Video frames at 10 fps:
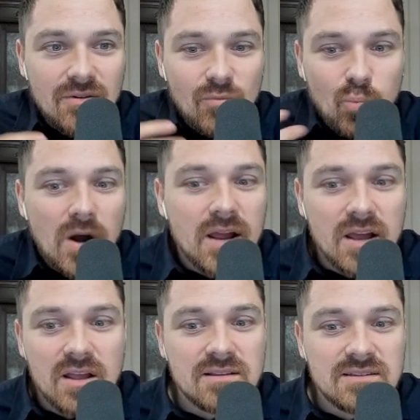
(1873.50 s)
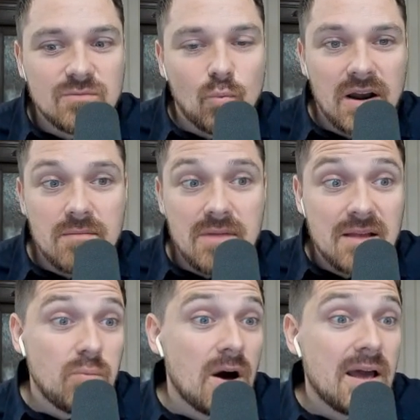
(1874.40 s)
what I
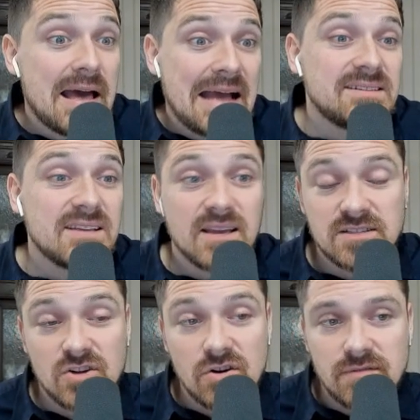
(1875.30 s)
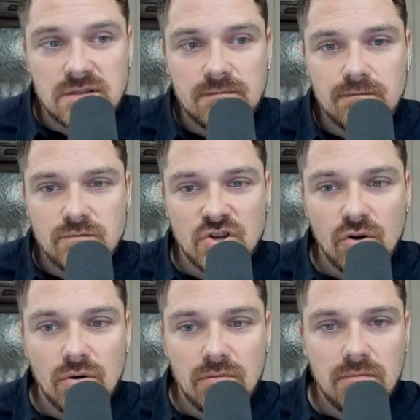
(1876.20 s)
mean by high-ticket service.
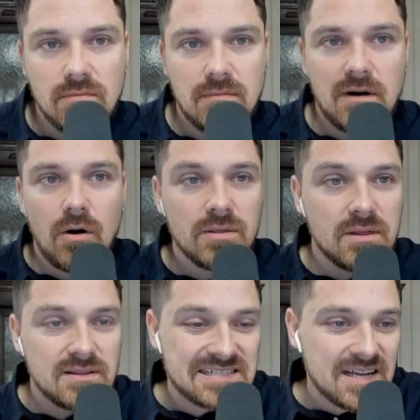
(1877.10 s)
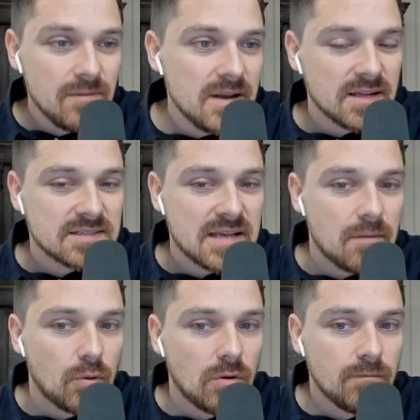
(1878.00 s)
So on the thumbnail
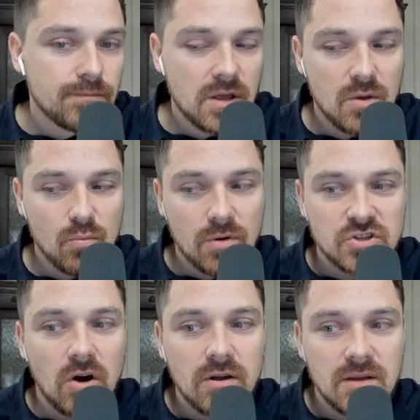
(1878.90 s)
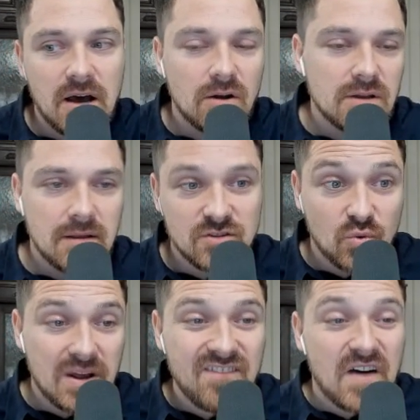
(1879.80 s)
example, we're talking about
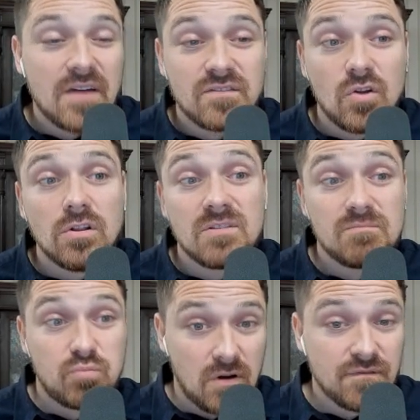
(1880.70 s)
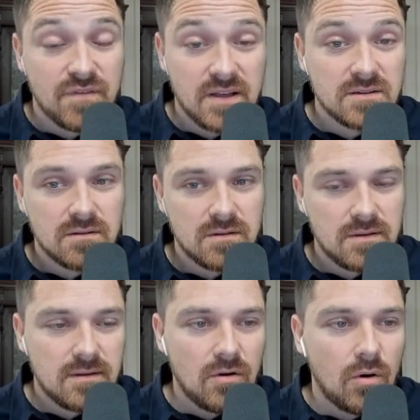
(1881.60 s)
$25 profit
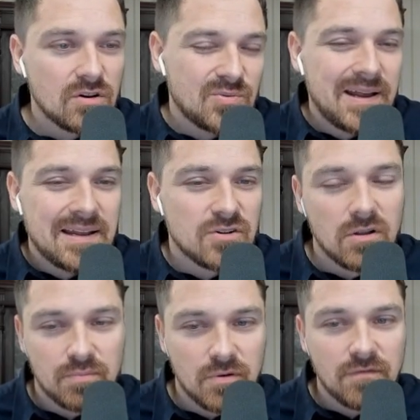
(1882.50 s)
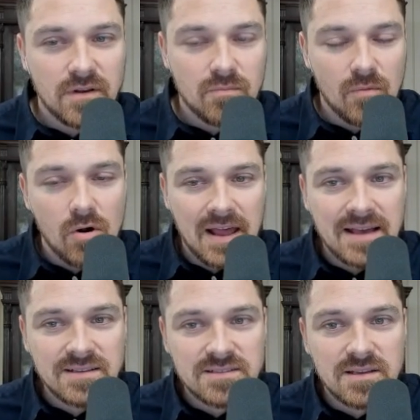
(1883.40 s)
or $20 profit, more or
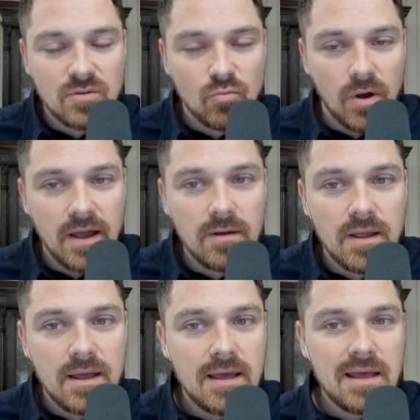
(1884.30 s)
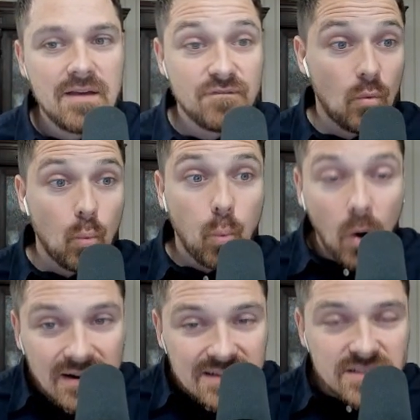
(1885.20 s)
less, right? For
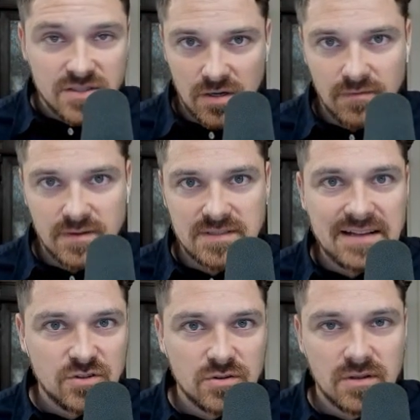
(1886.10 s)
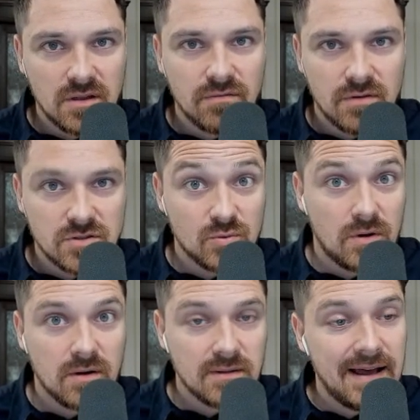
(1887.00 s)
one service that you deliver to
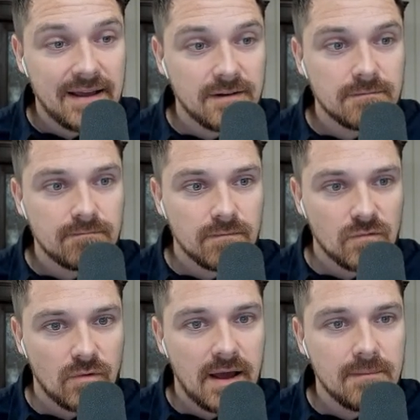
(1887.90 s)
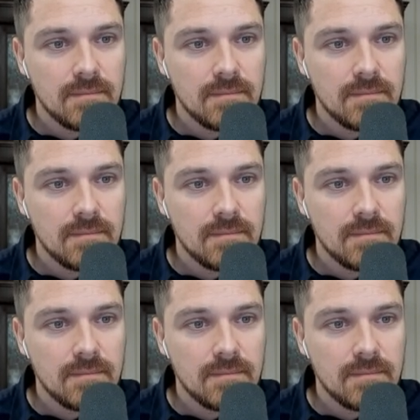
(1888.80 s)
one client, right?